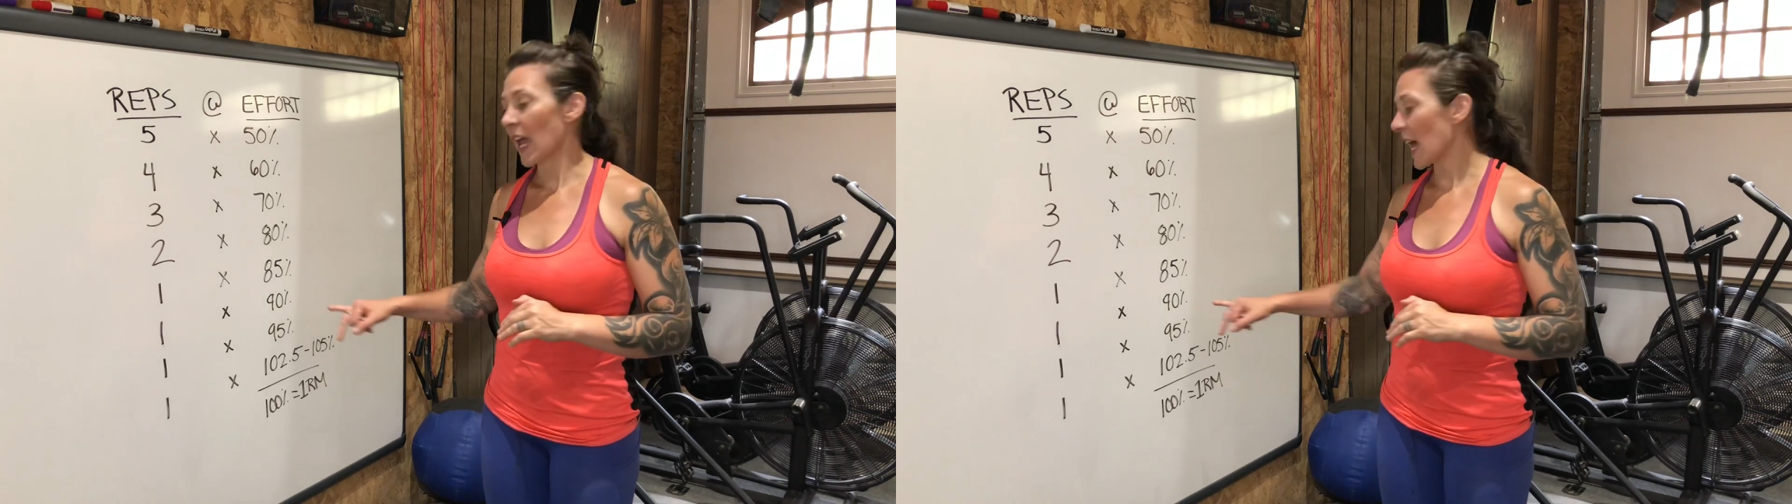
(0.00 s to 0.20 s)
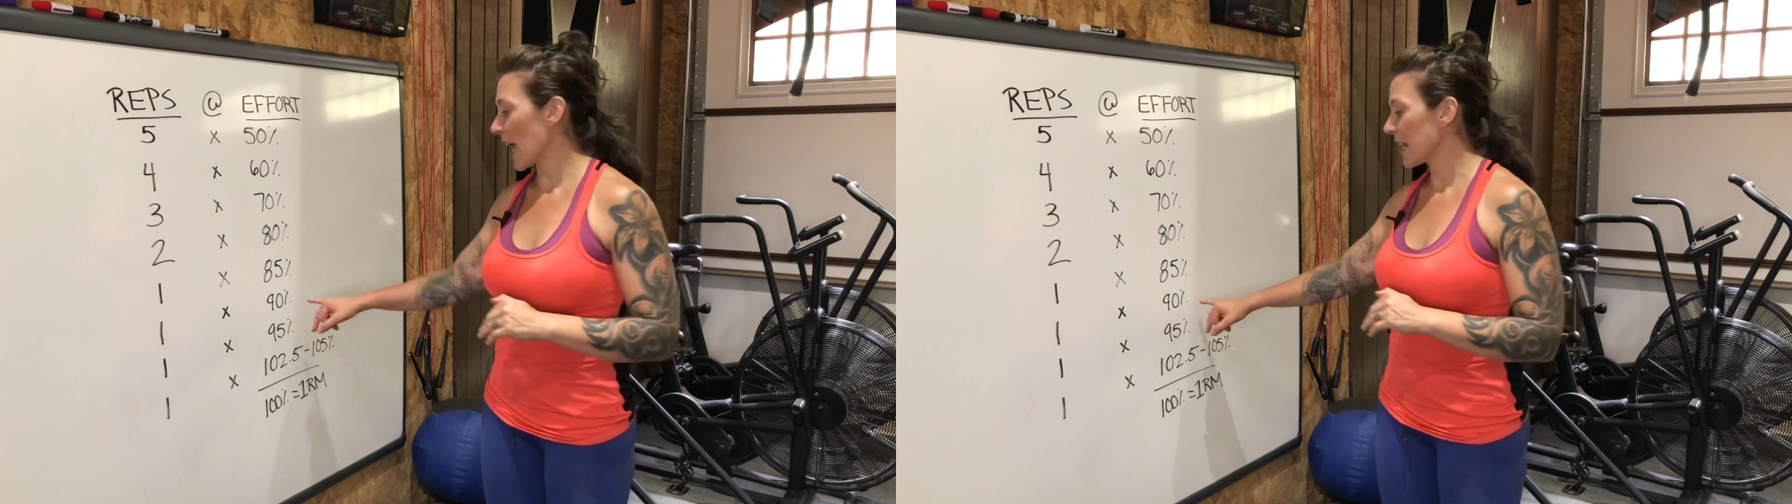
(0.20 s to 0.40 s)

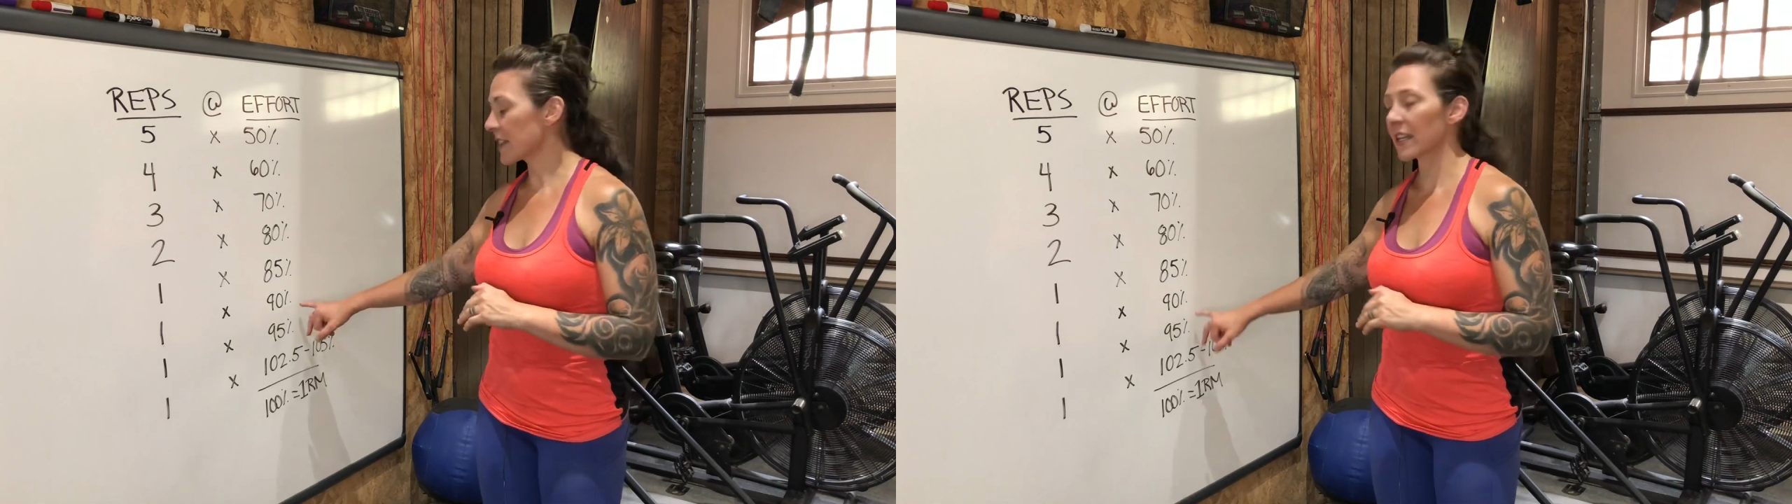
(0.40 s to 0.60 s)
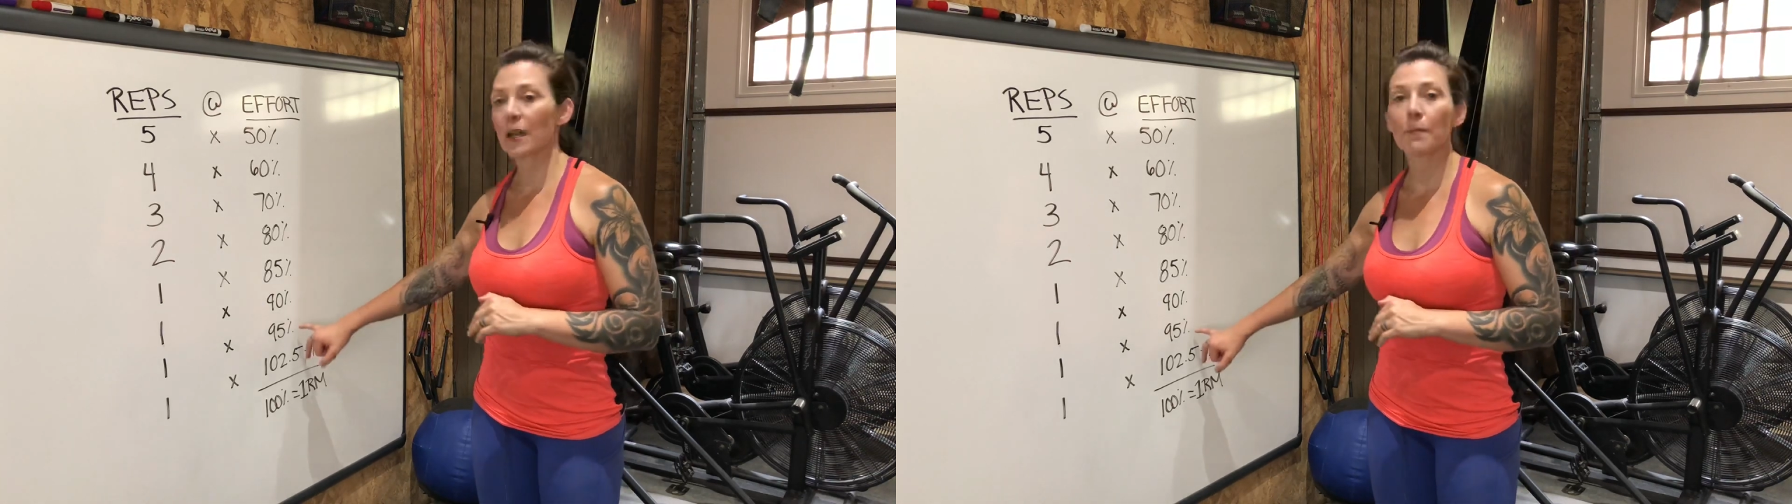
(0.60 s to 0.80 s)

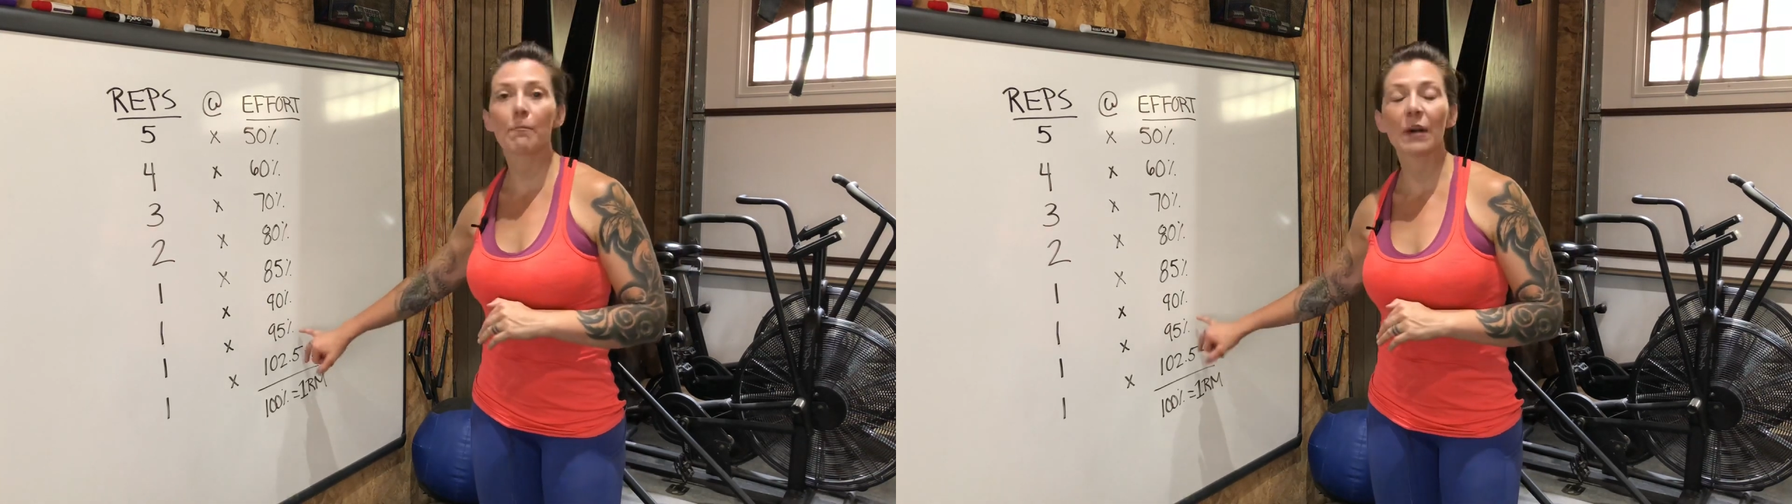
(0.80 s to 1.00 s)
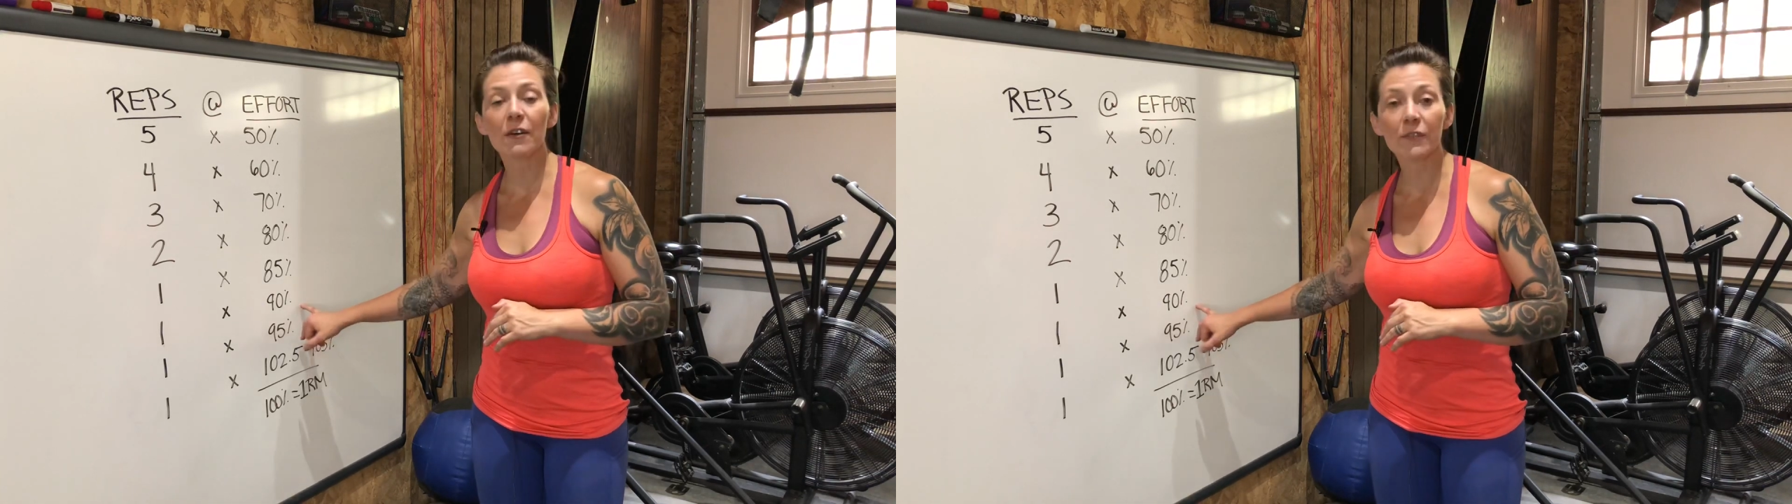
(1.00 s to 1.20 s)
Anything
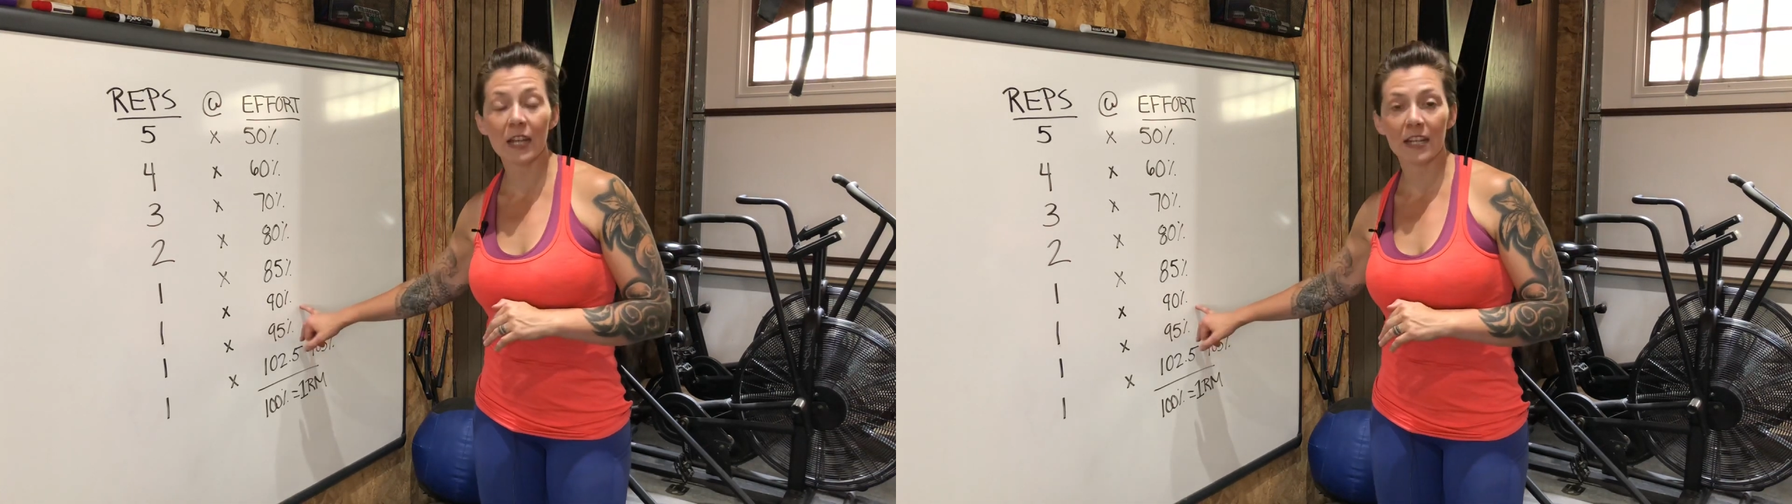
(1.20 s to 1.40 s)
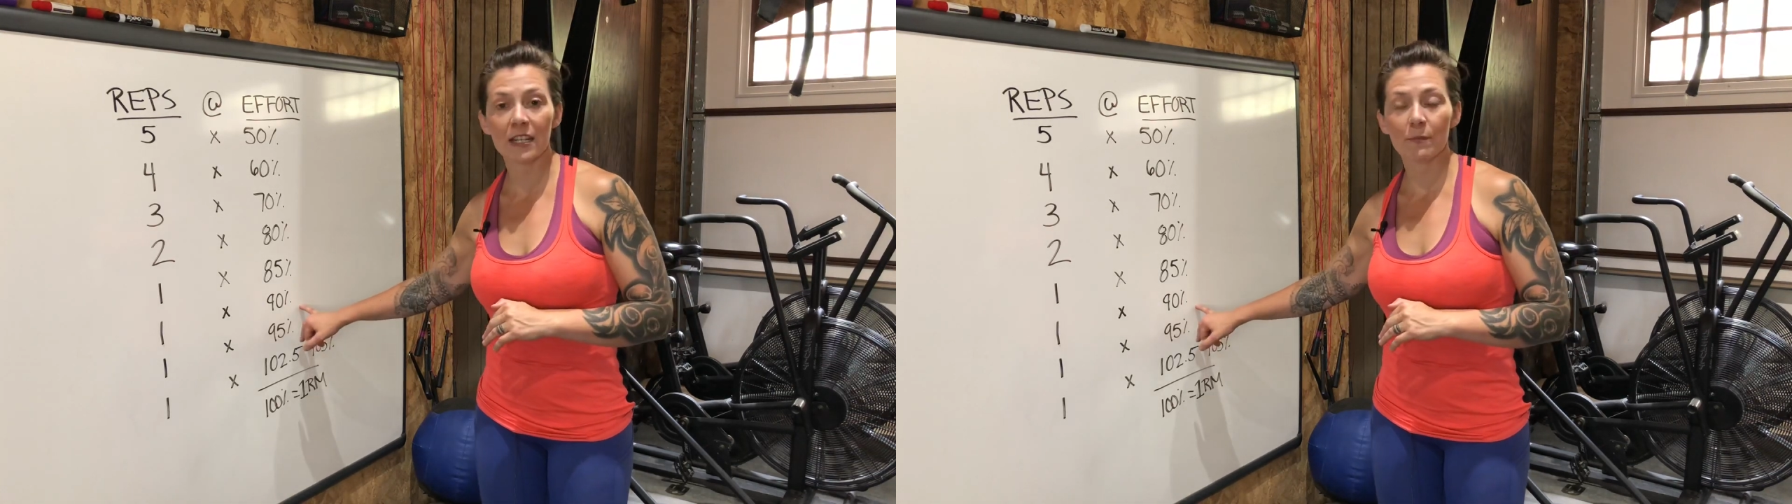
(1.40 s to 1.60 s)
above
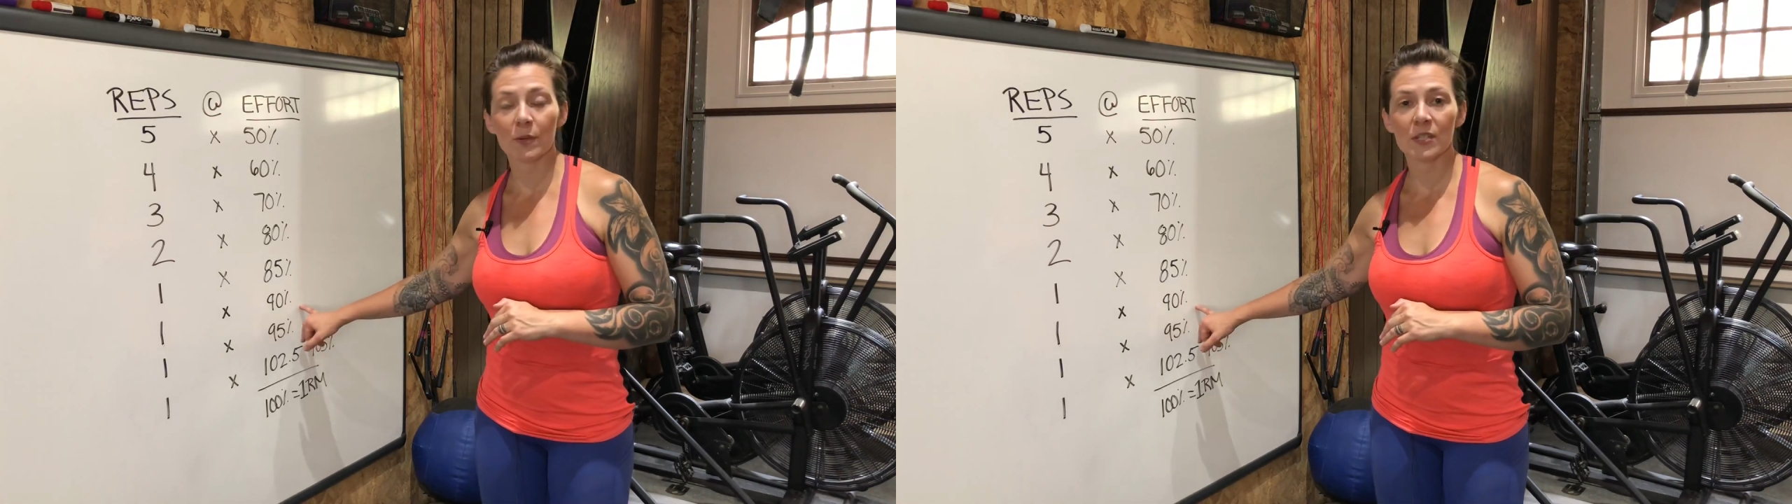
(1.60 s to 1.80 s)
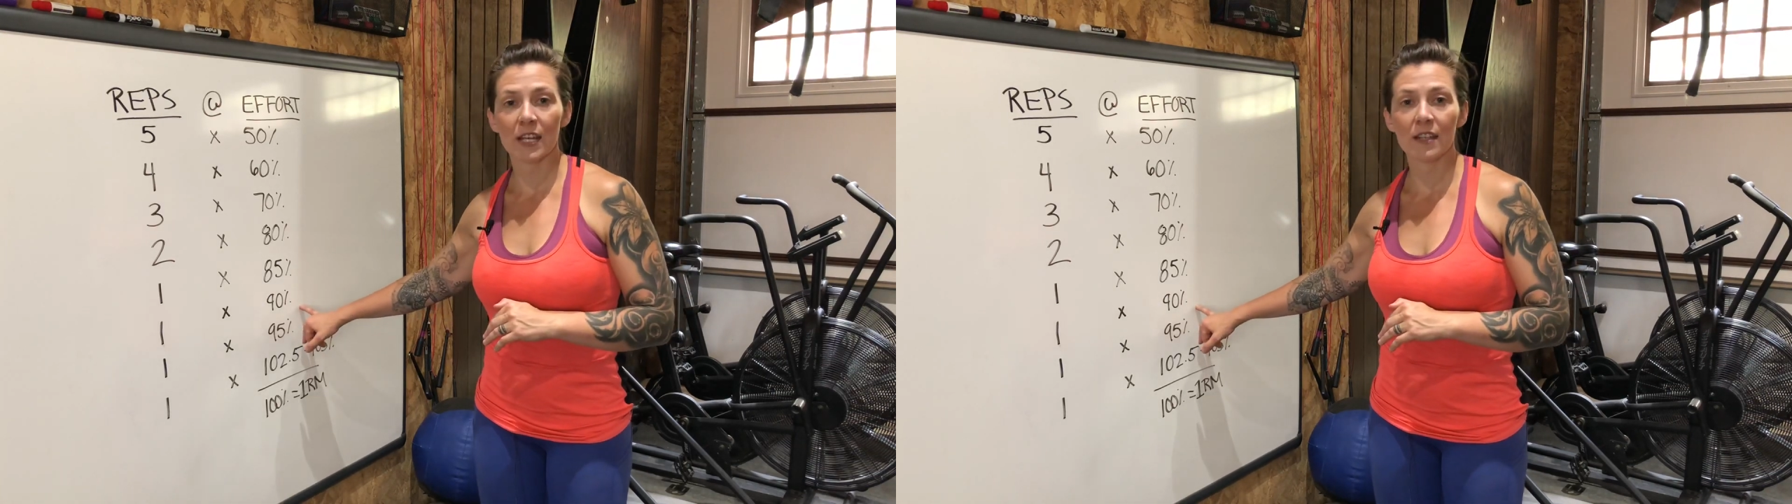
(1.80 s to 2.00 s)

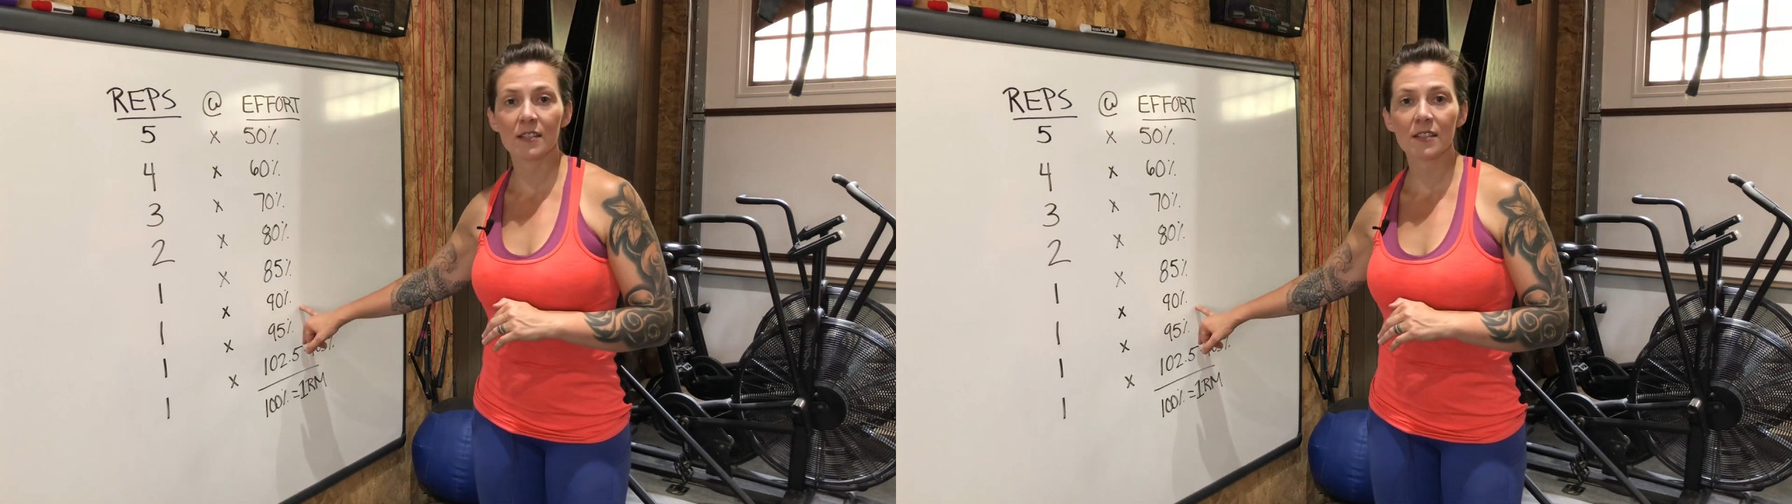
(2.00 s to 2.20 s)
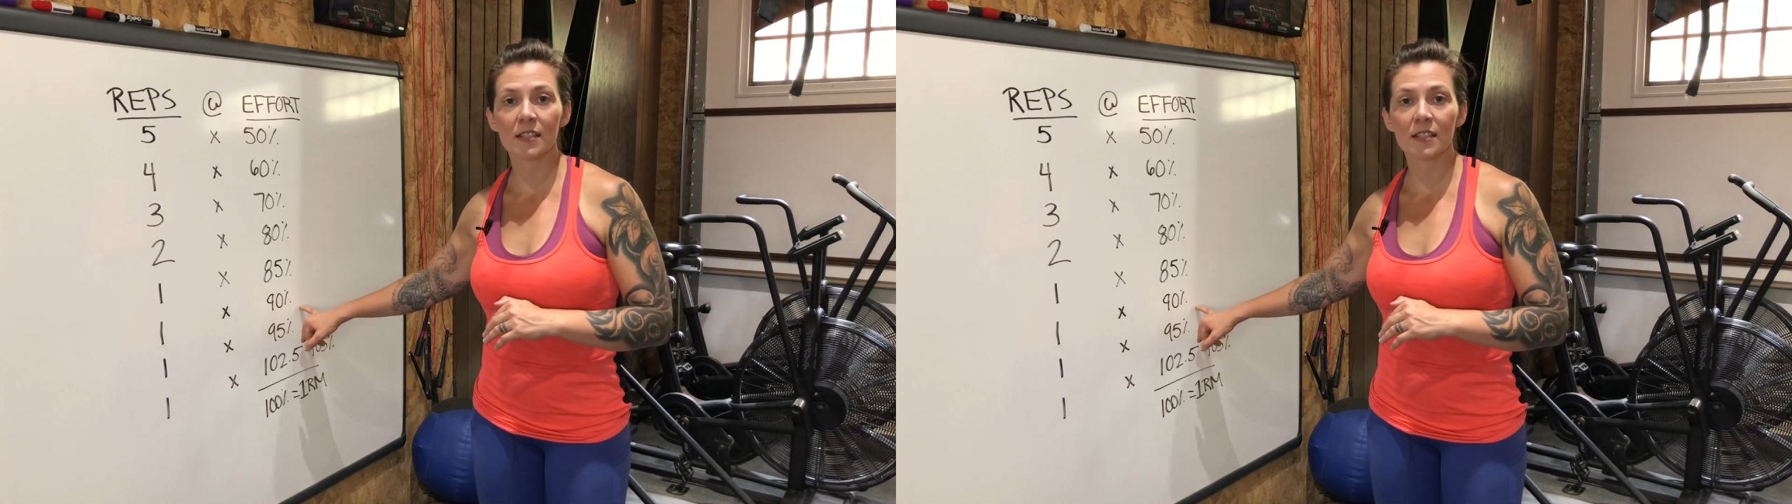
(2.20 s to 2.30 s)
90%